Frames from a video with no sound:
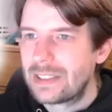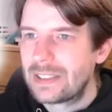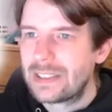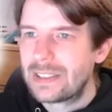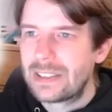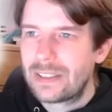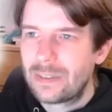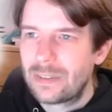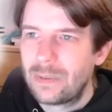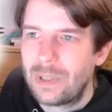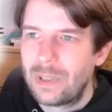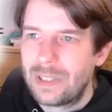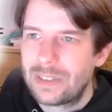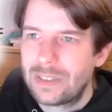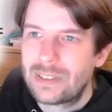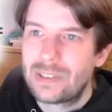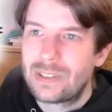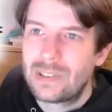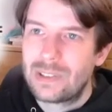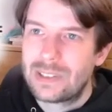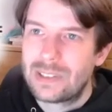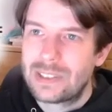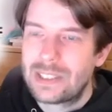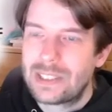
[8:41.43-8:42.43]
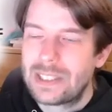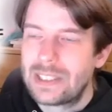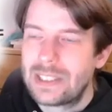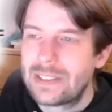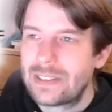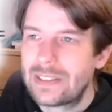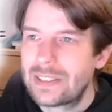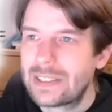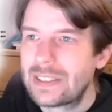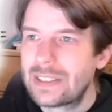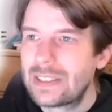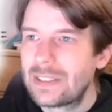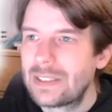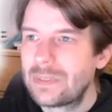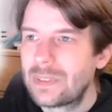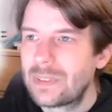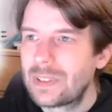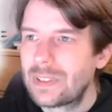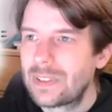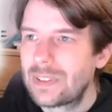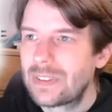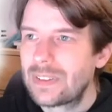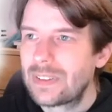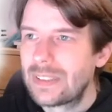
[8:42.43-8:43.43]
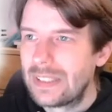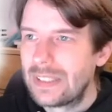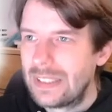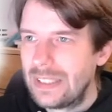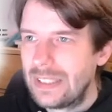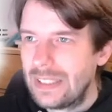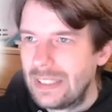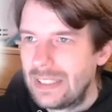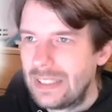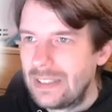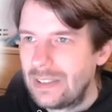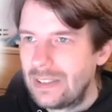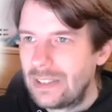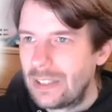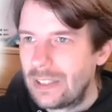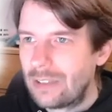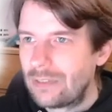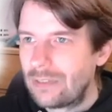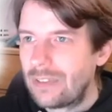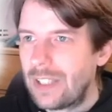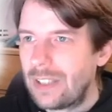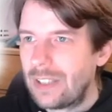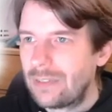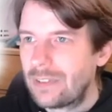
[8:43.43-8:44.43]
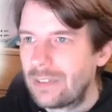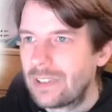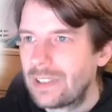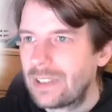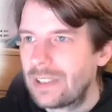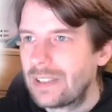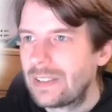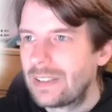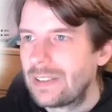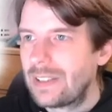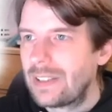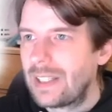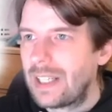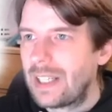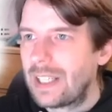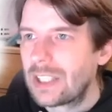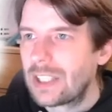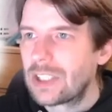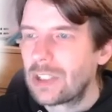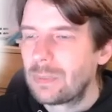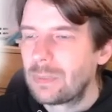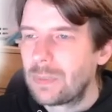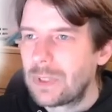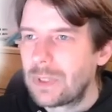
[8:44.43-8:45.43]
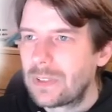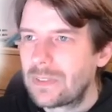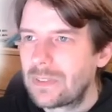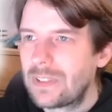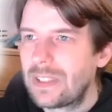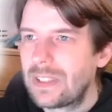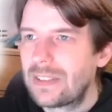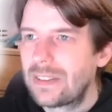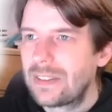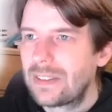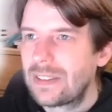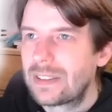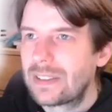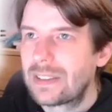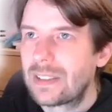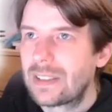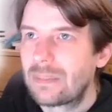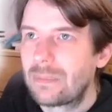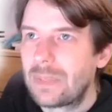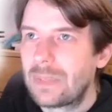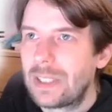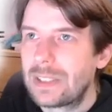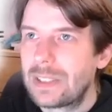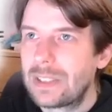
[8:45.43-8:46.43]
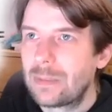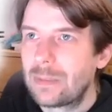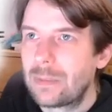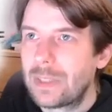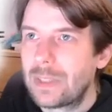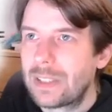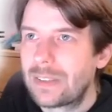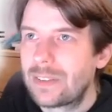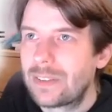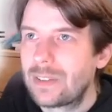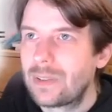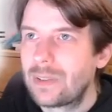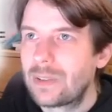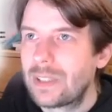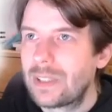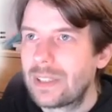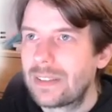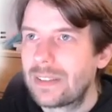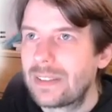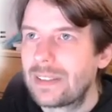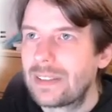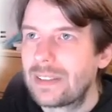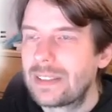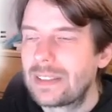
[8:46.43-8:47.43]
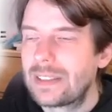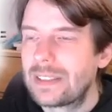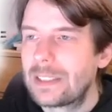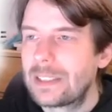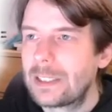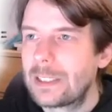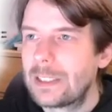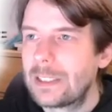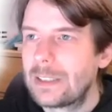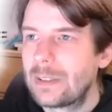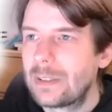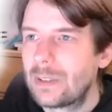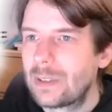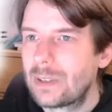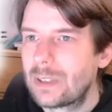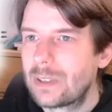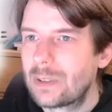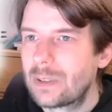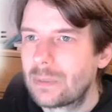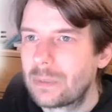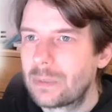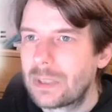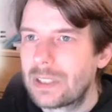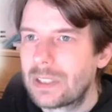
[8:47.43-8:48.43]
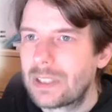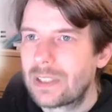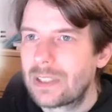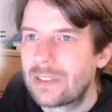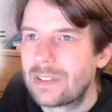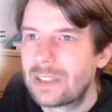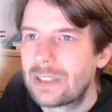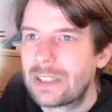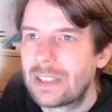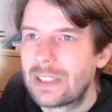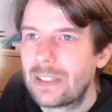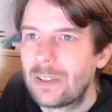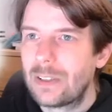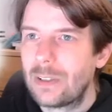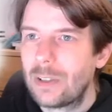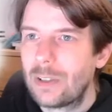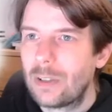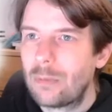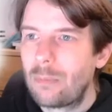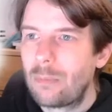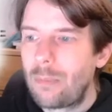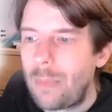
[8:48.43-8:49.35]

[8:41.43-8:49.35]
And that's why it's called a hierarchy because you have ever larger bit rates that get multiplexed together uh, in order to be carried along